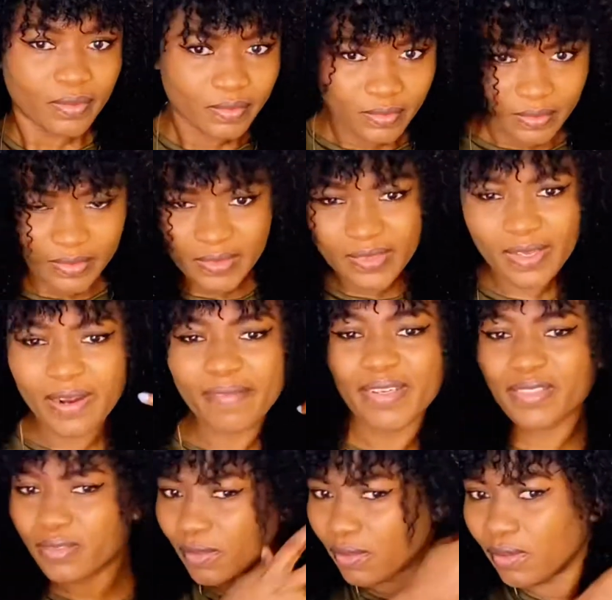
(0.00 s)
There
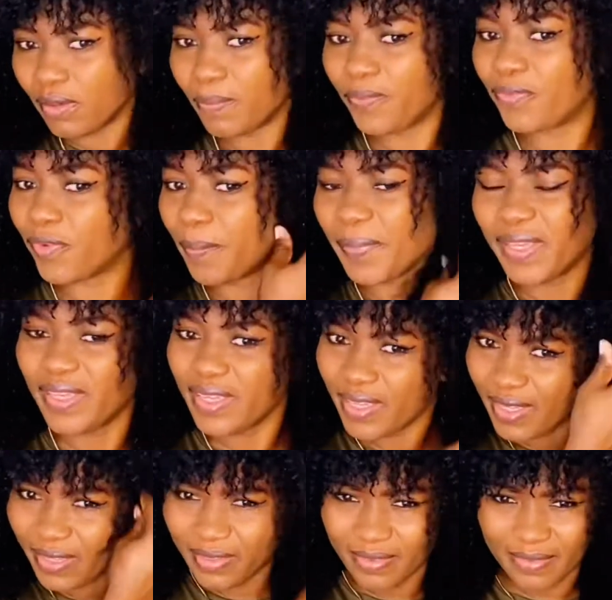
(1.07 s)
is hope for me.